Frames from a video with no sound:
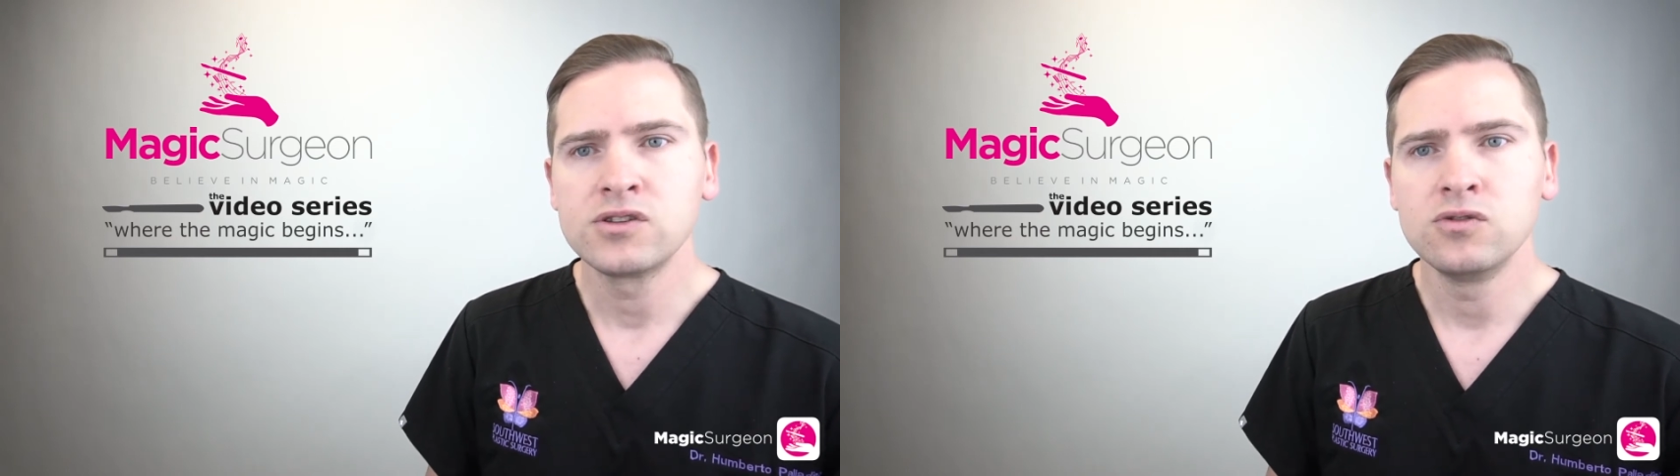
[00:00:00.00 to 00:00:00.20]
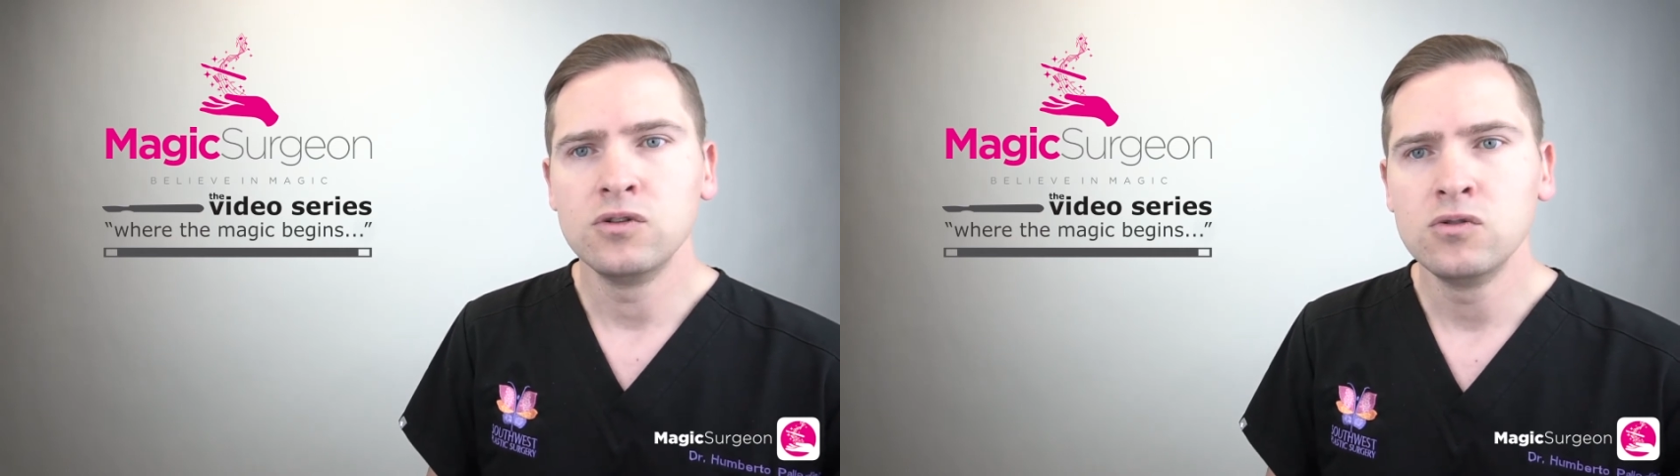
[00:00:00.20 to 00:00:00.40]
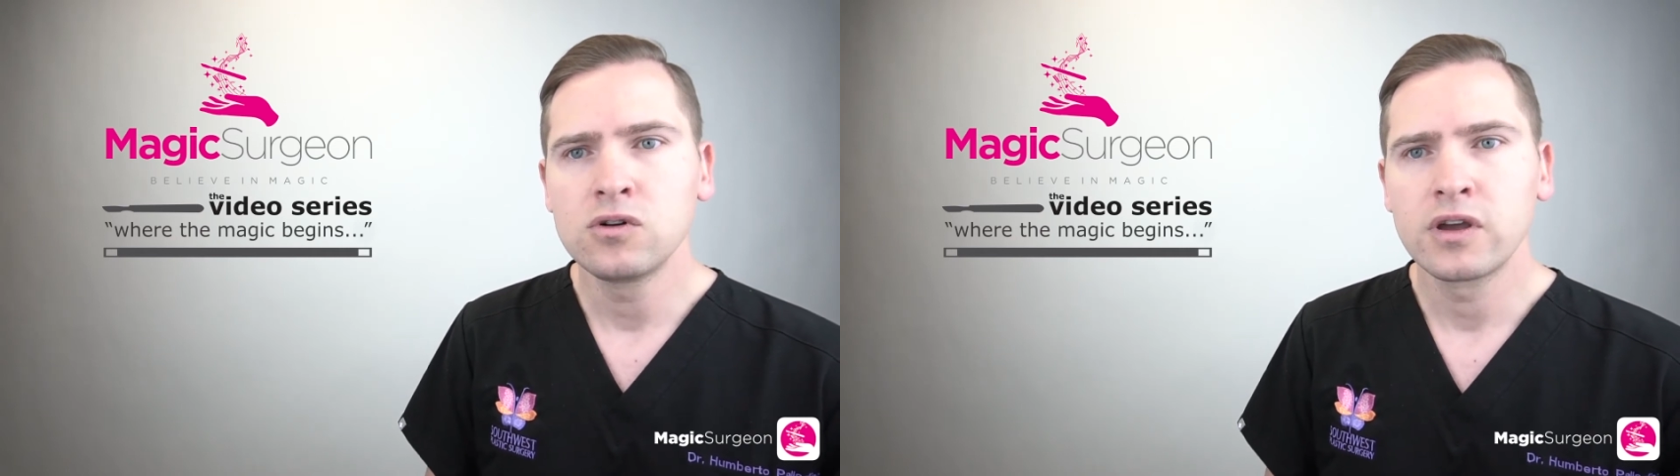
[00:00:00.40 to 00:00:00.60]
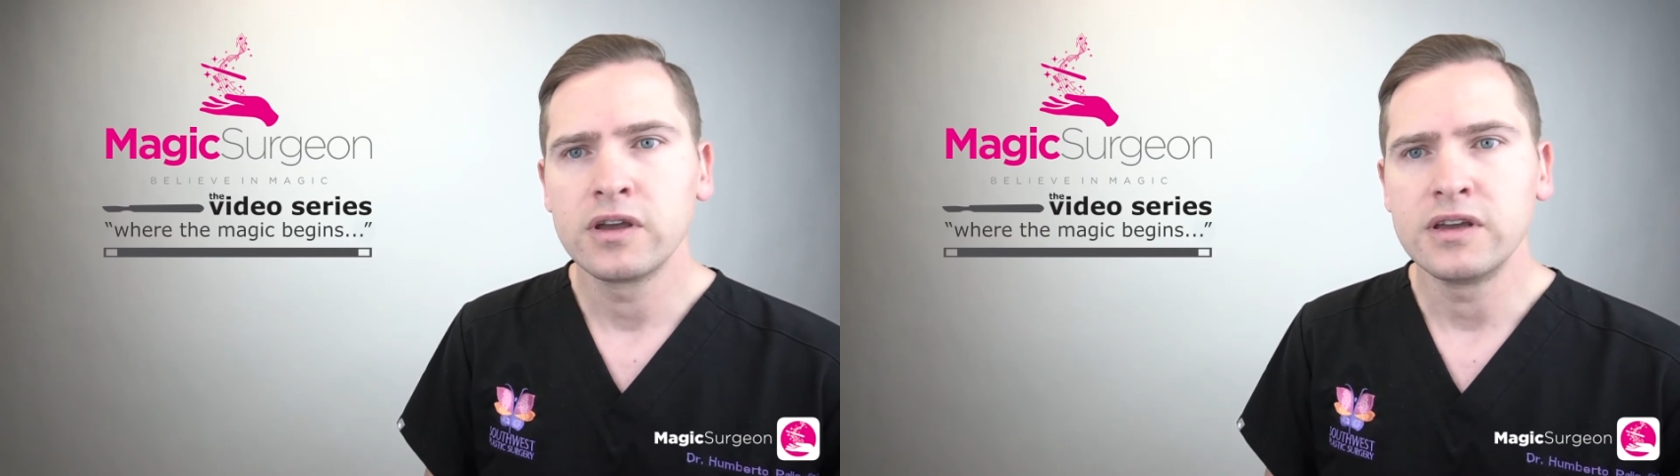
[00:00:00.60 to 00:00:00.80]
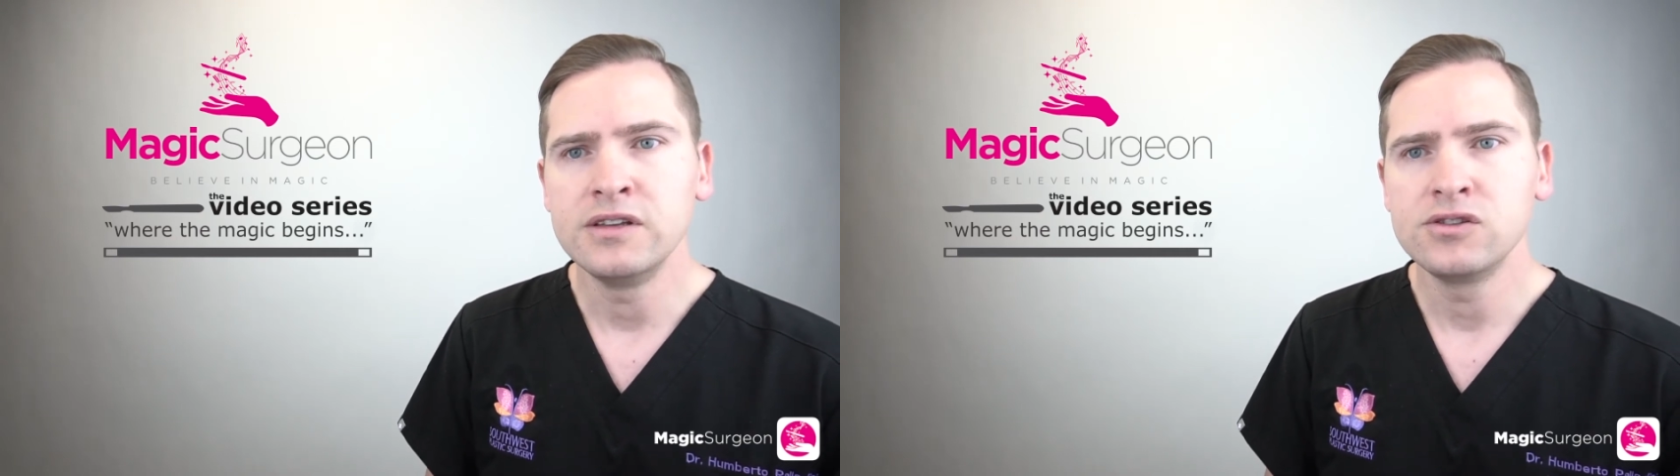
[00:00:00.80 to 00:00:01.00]
to look
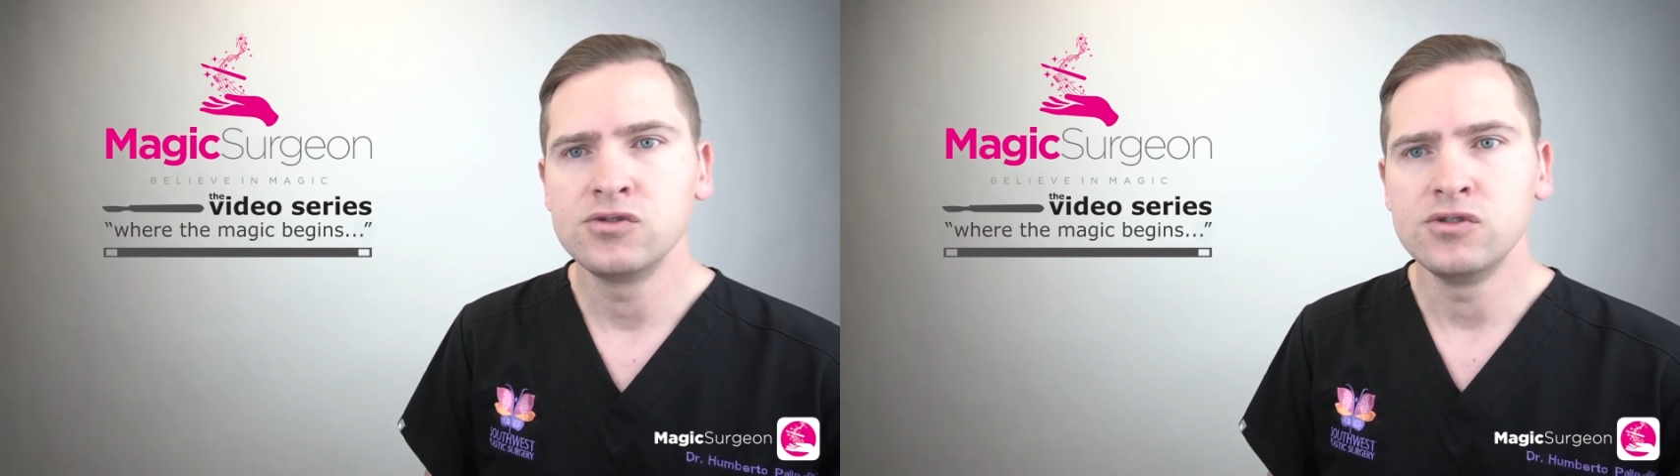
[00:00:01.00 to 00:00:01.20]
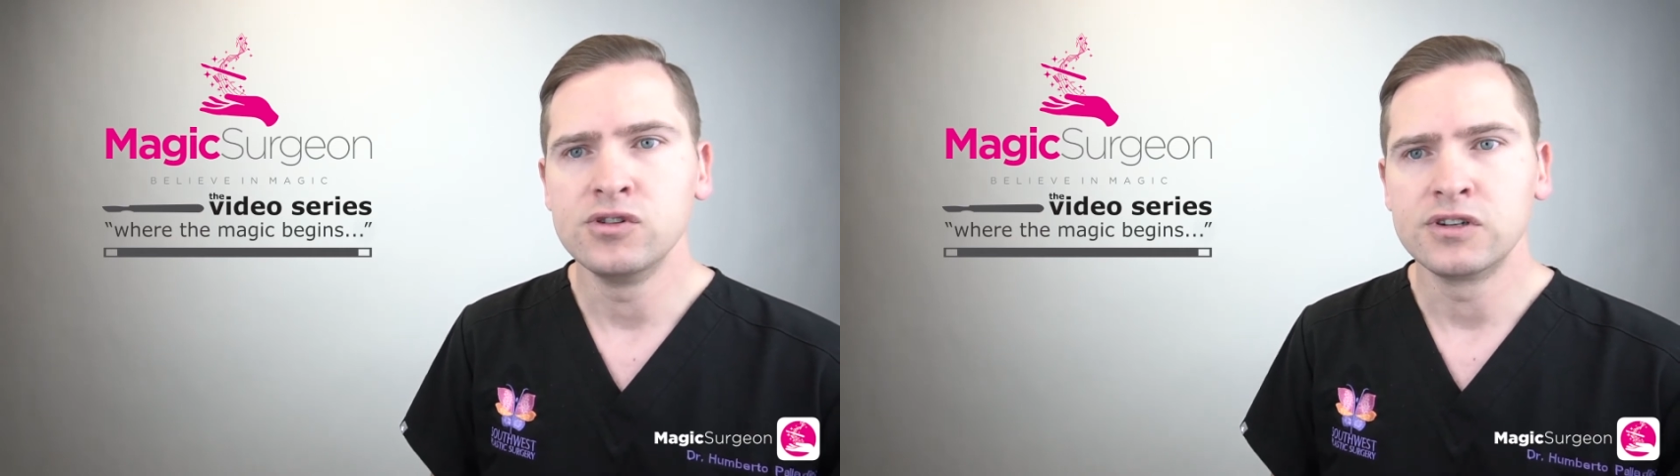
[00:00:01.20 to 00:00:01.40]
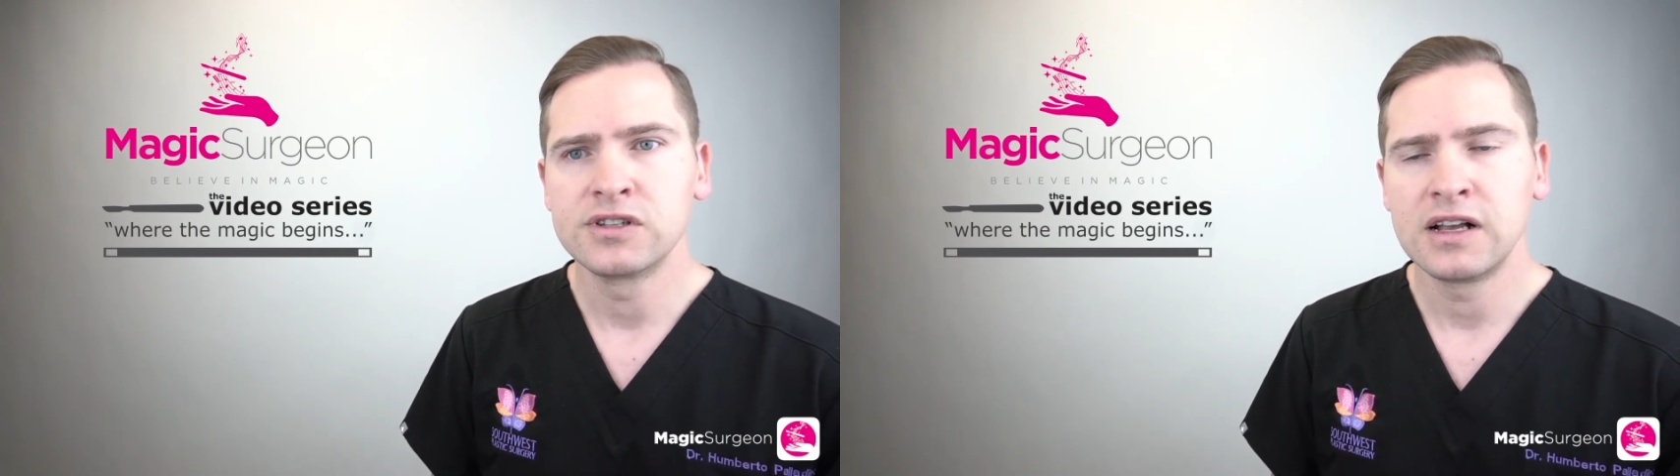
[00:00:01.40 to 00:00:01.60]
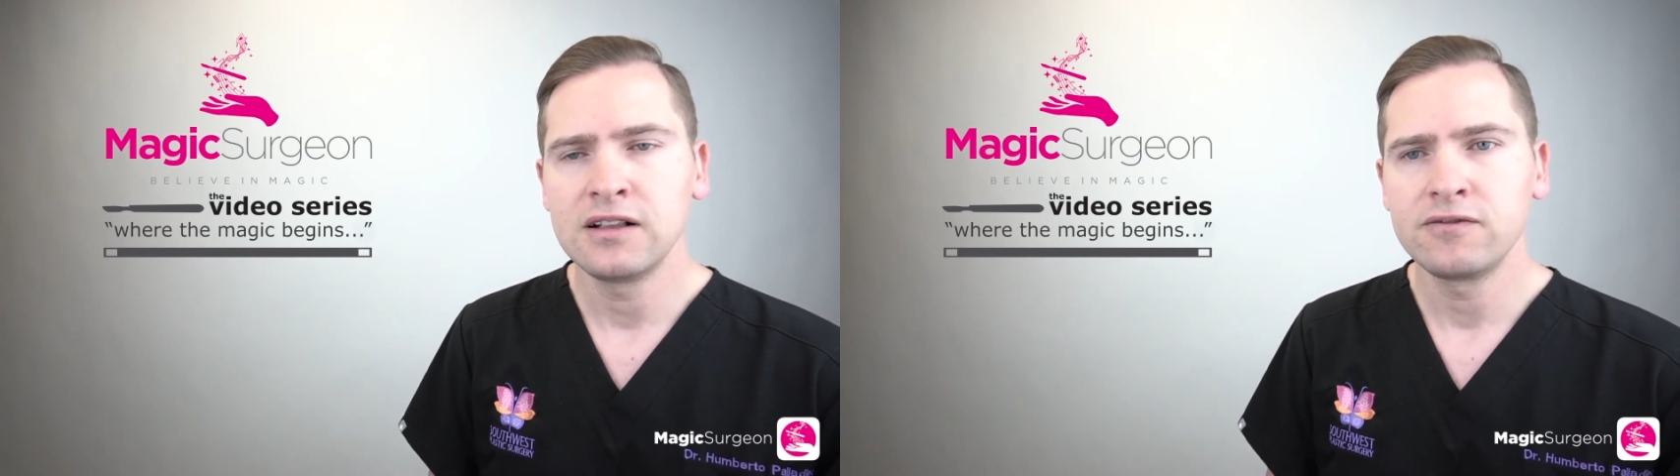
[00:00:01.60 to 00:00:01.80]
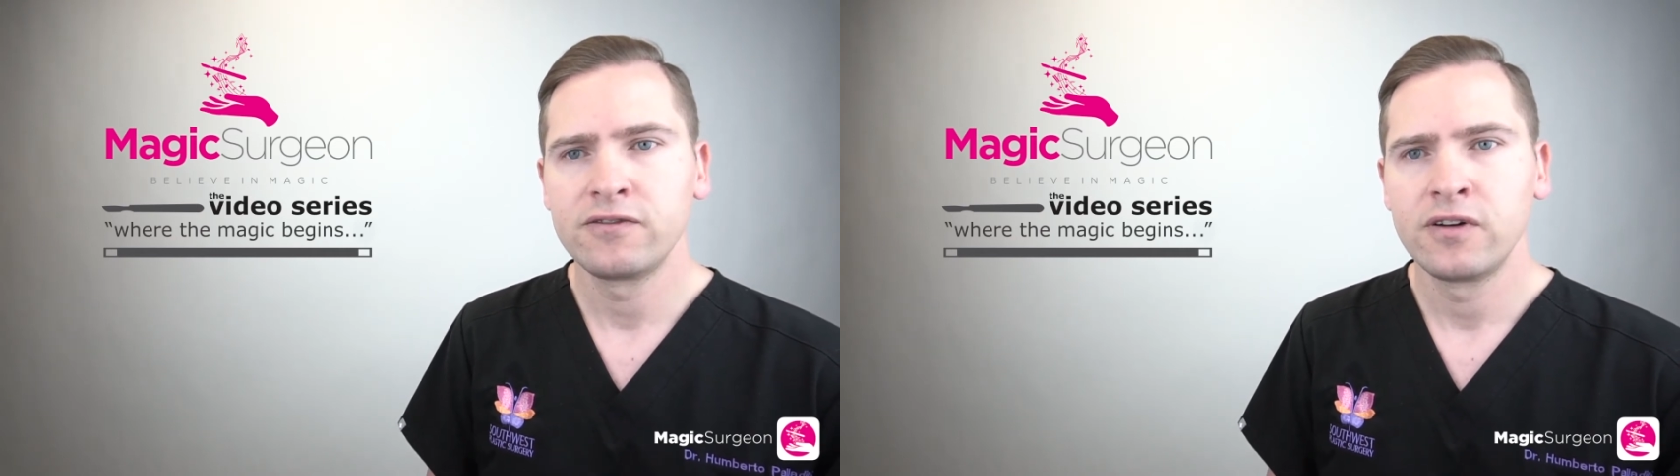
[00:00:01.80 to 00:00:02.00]
into yourself